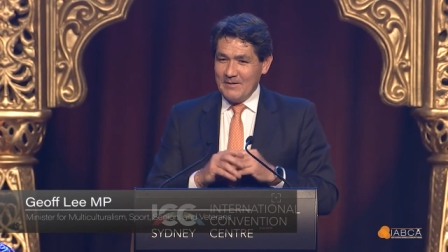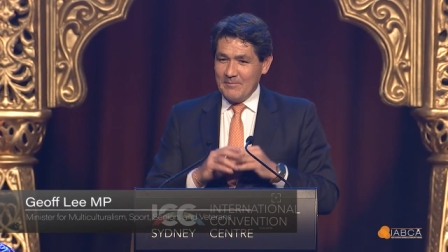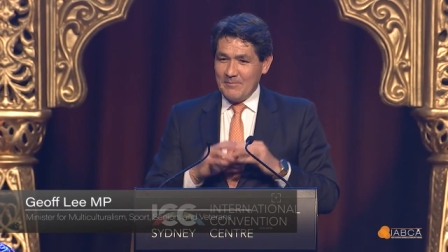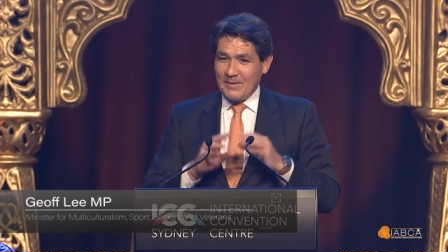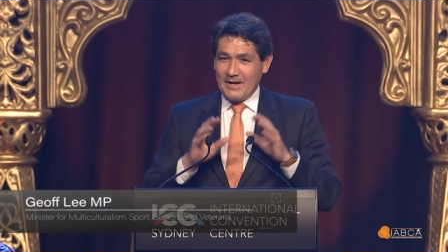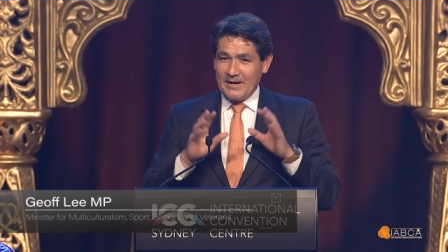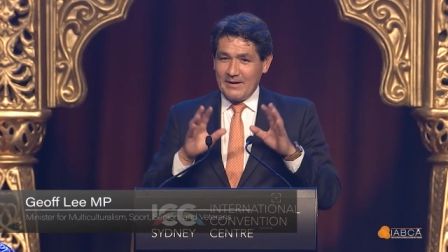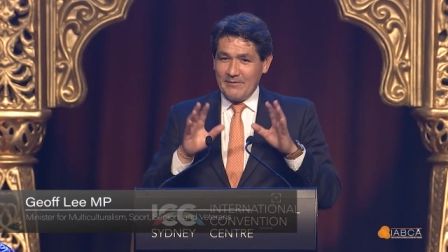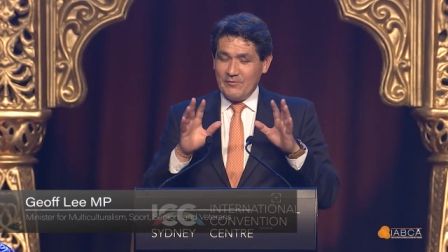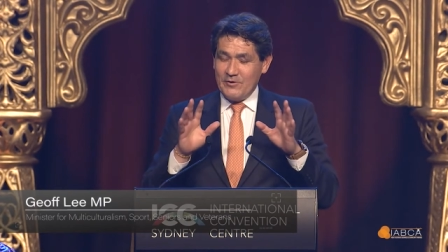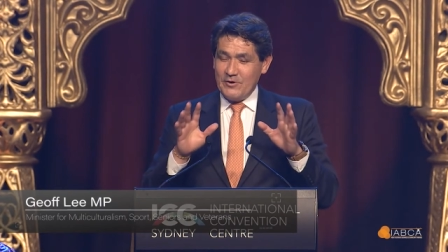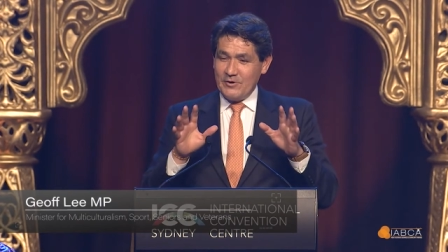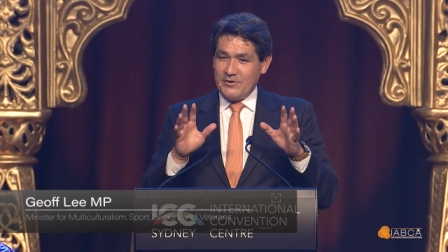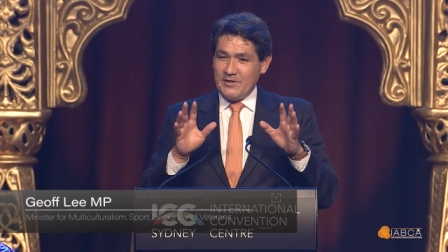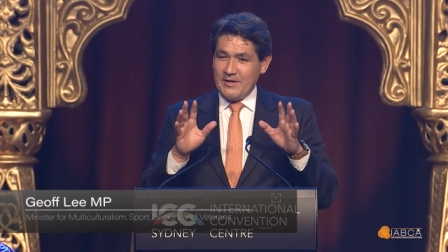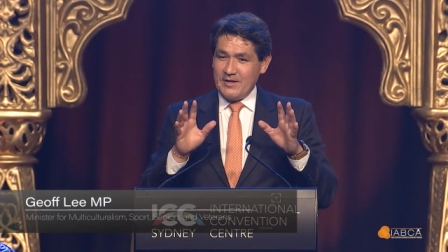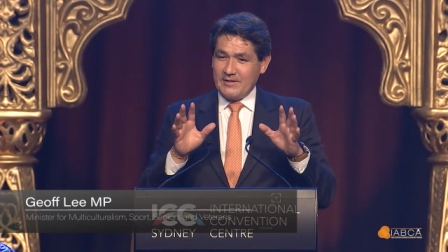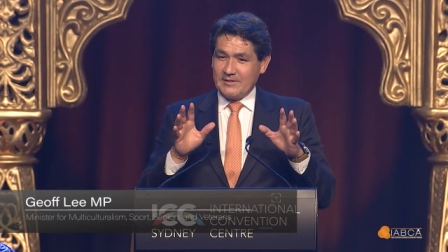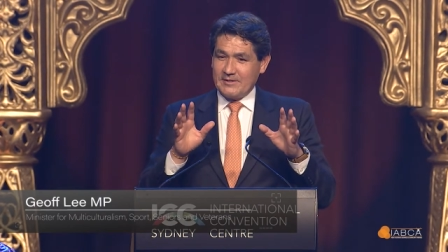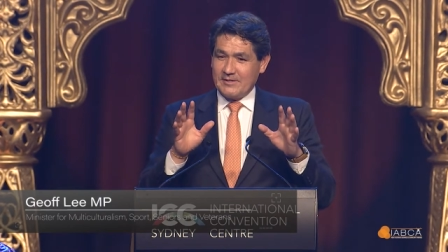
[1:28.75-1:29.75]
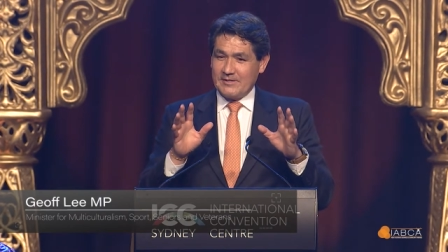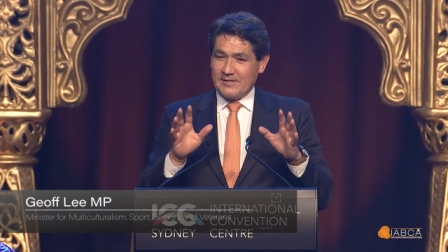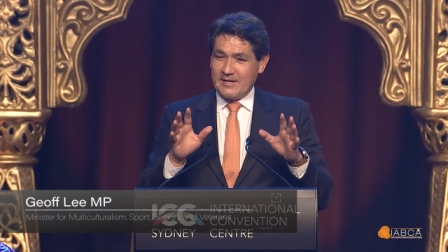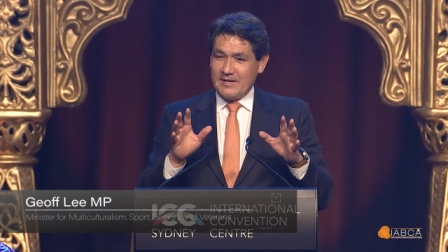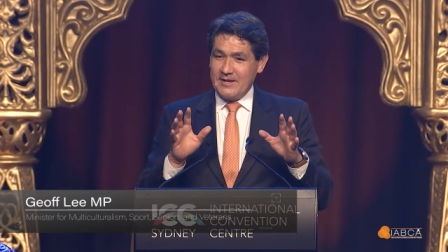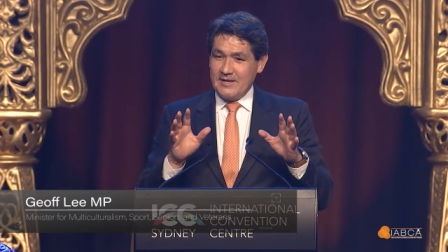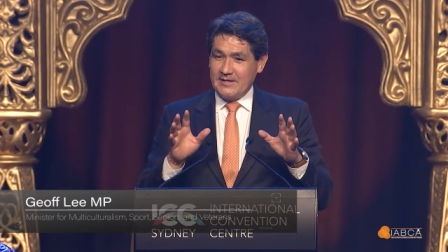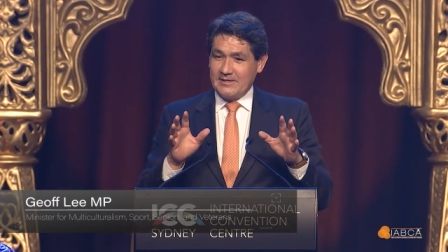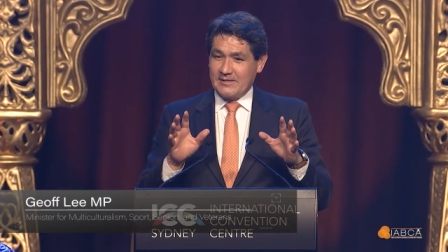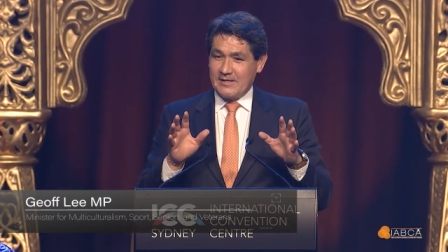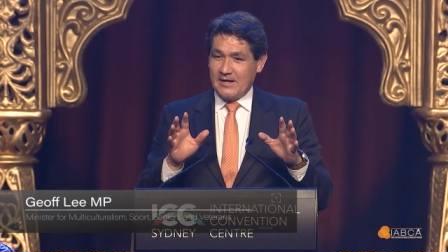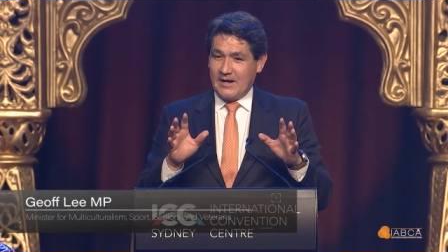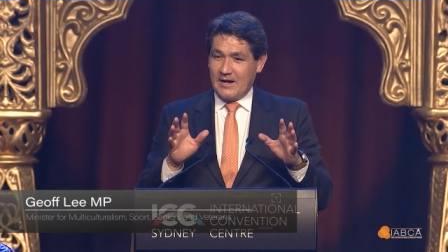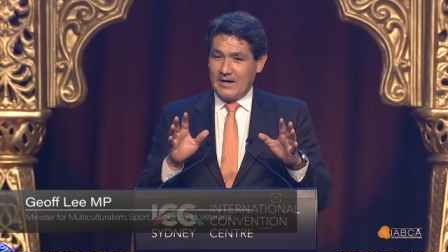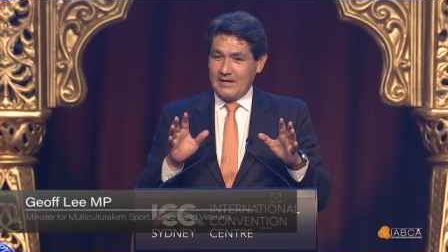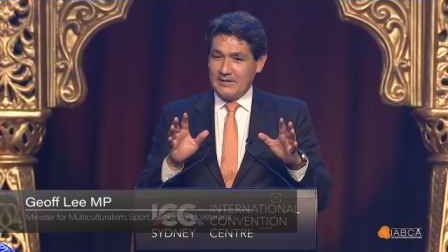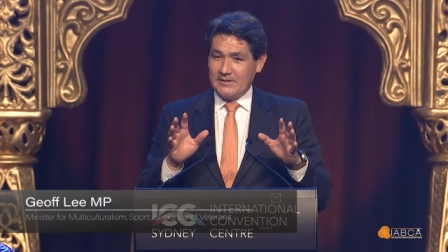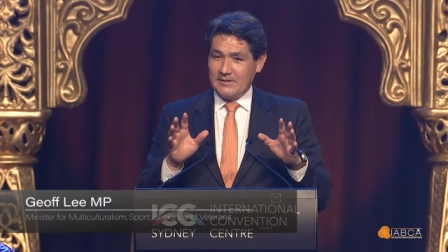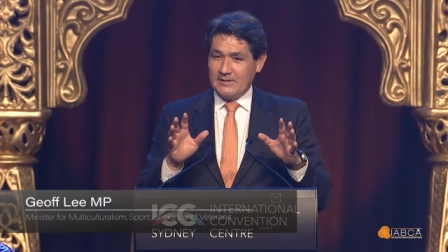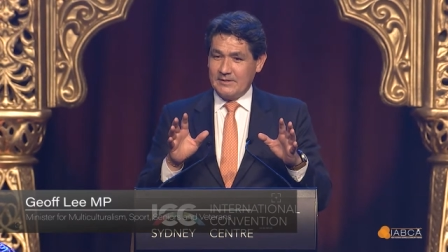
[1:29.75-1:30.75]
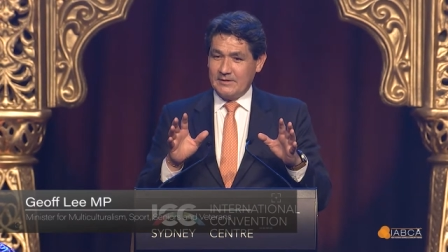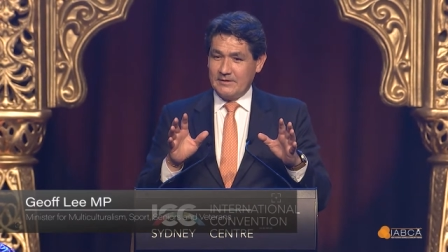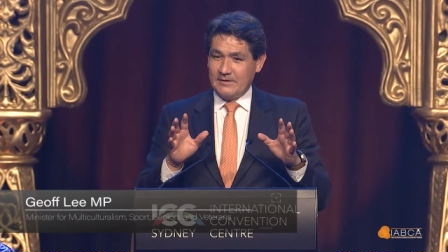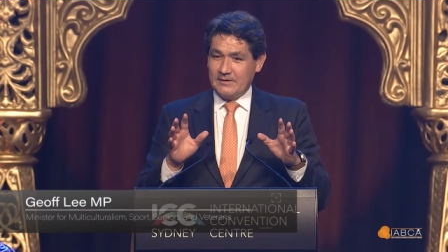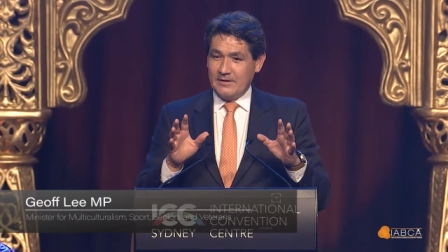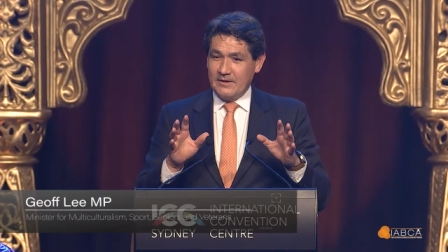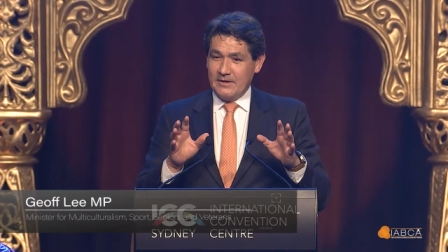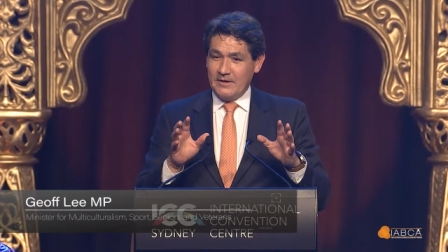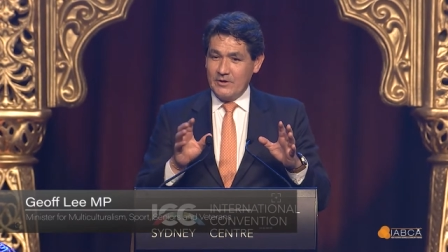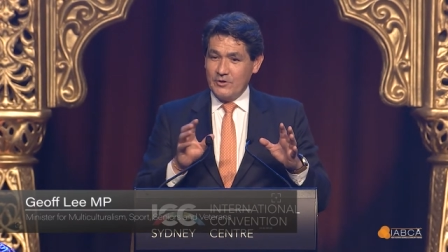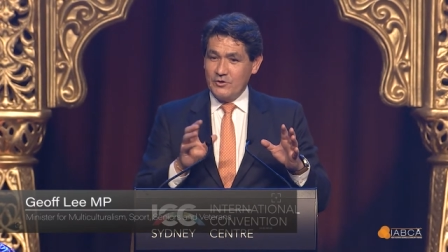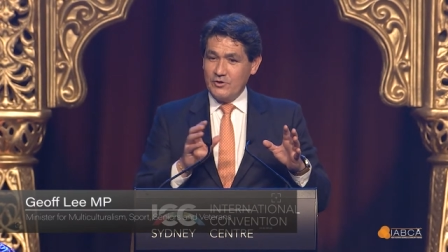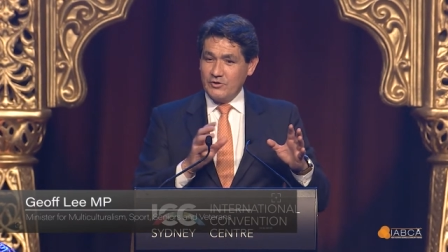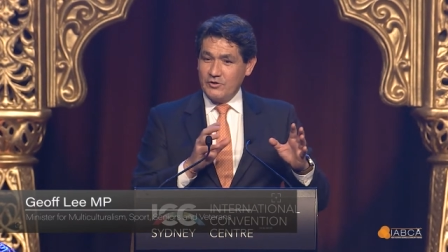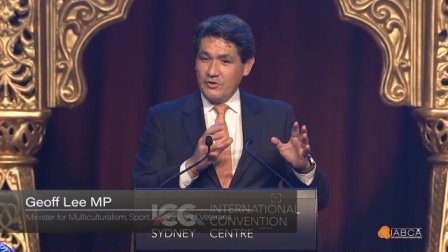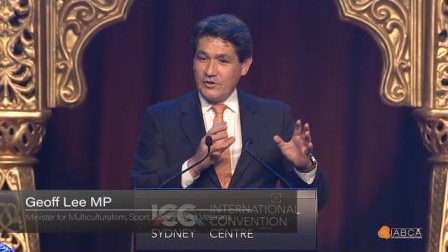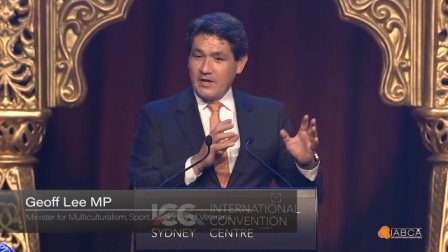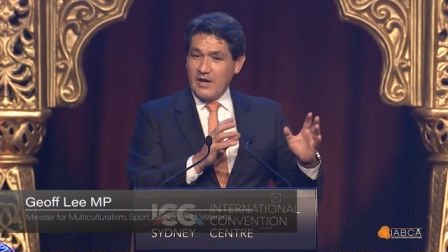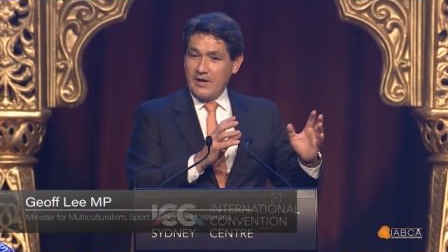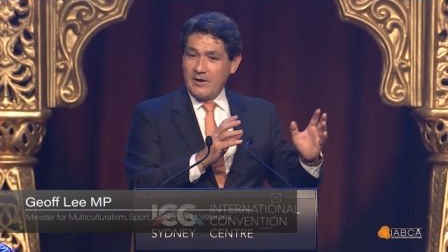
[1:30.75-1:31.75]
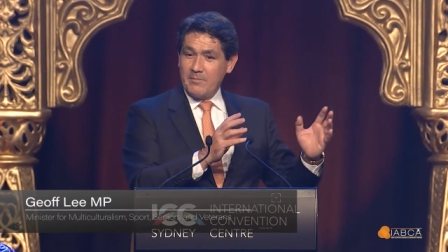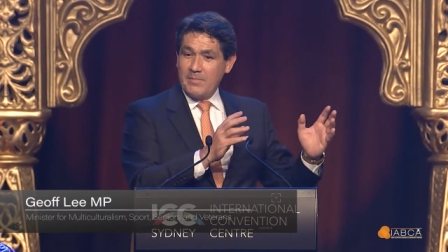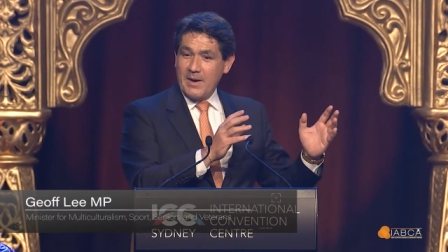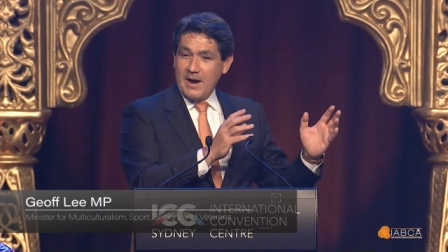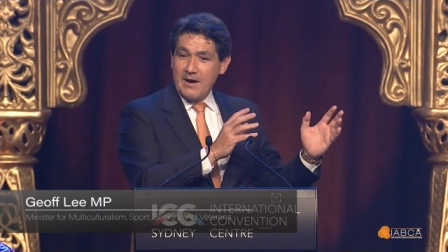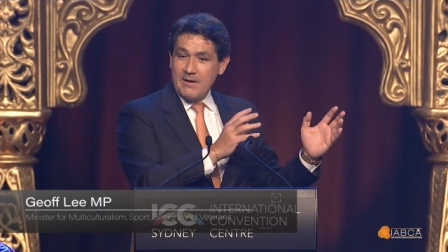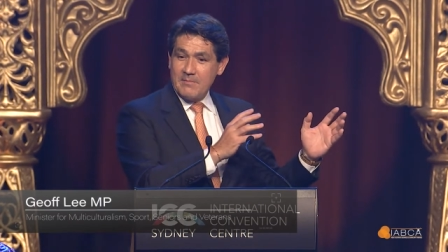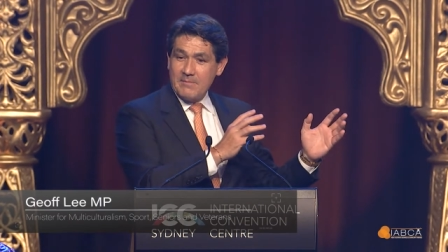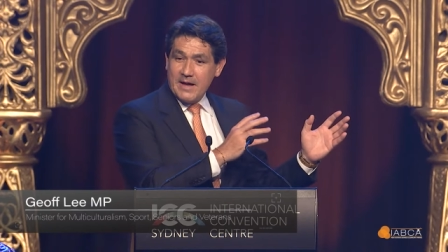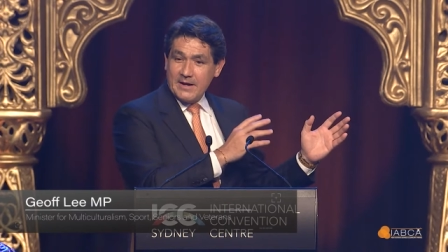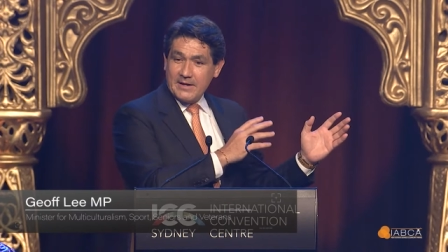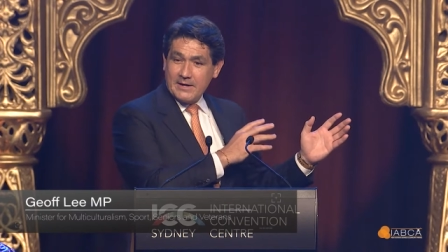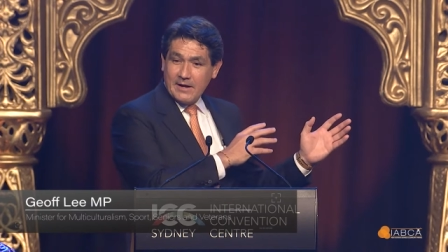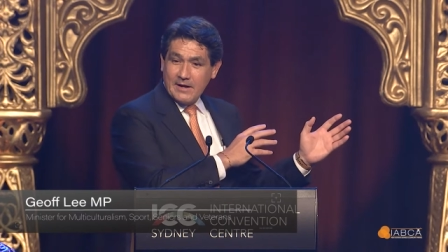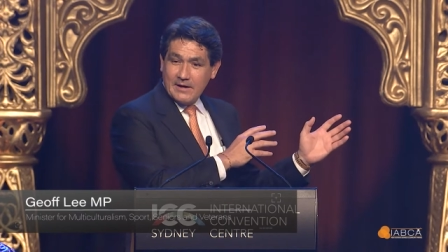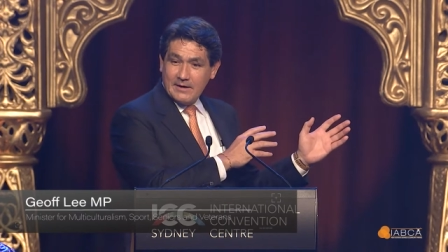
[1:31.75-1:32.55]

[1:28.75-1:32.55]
but if you think Sydney's nice, you should go to Parramatta.